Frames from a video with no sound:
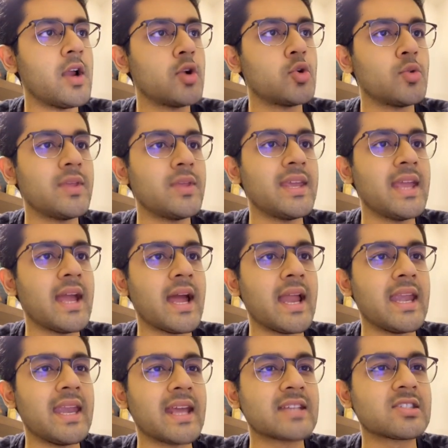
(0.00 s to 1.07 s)
the
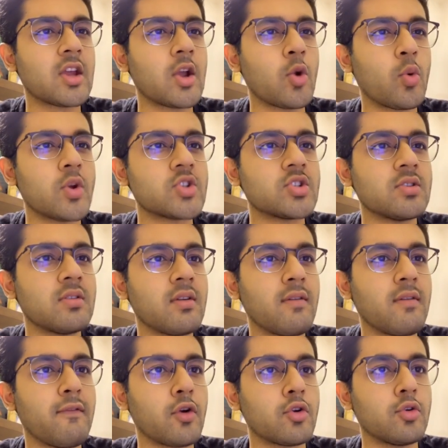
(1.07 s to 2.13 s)
next question
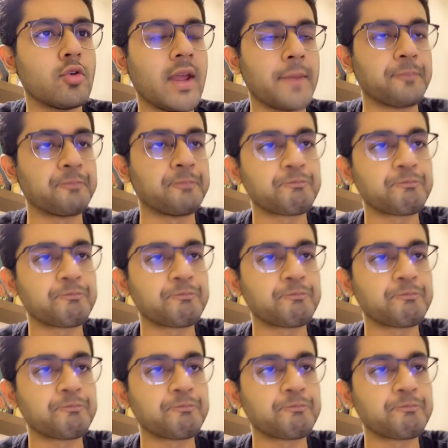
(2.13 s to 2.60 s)
for today.